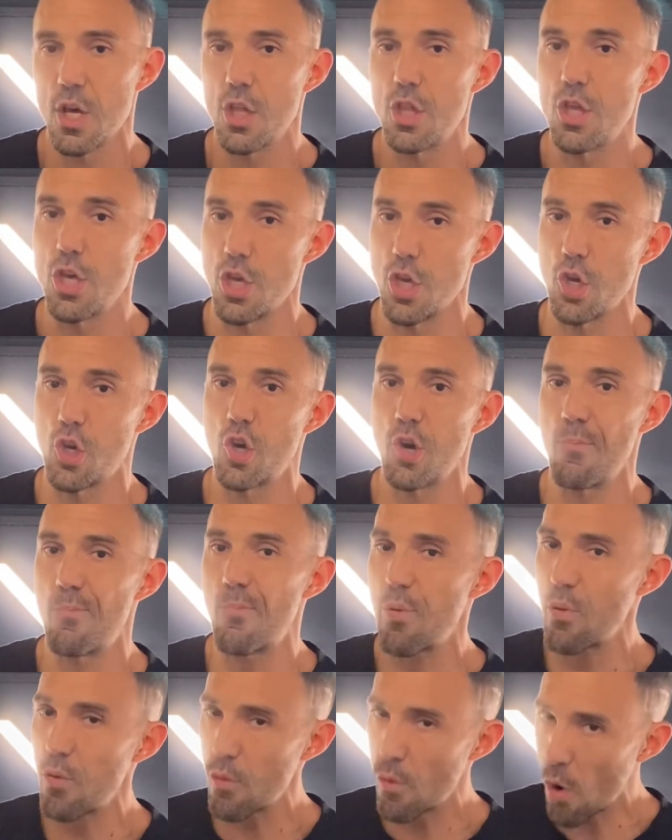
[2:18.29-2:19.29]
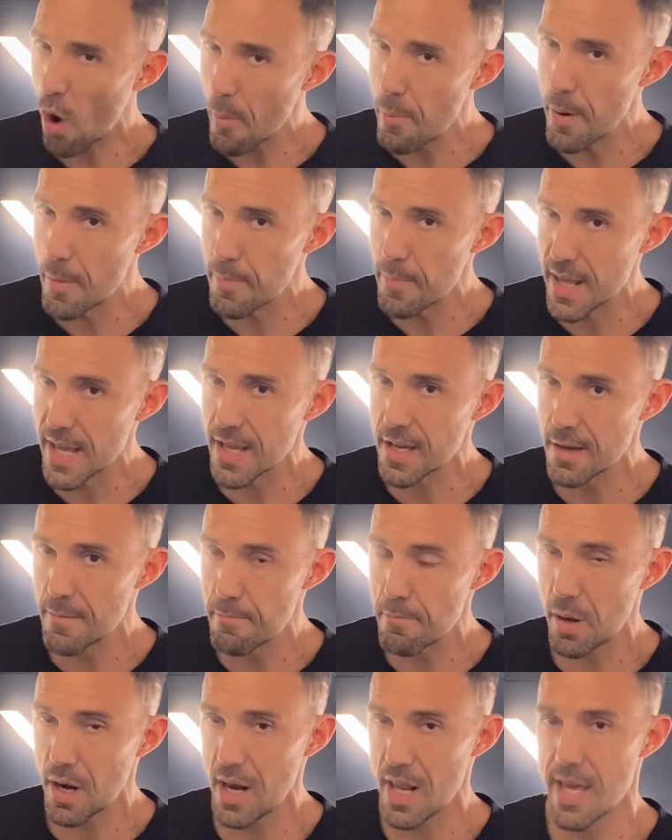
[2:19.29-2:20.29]
that you could probably
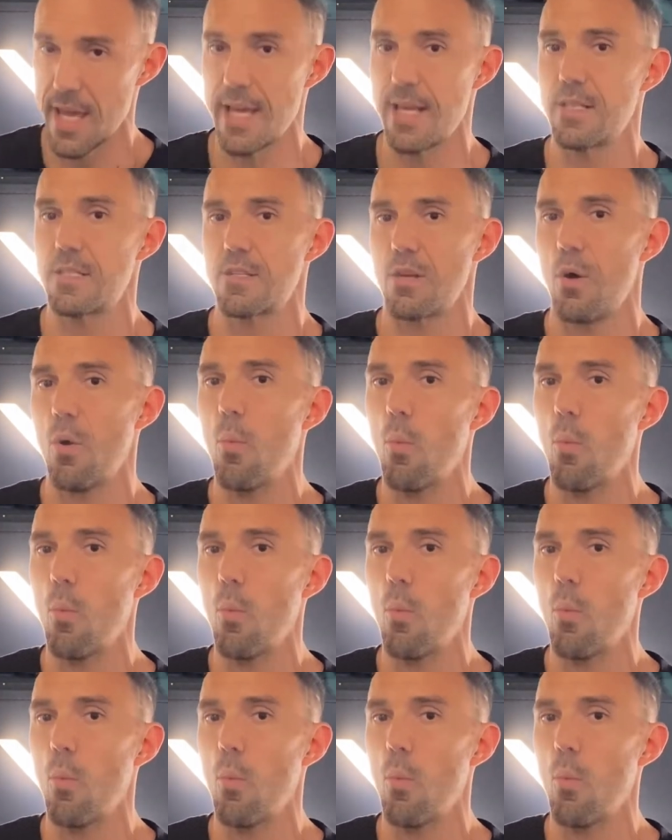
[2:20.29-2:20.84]
complete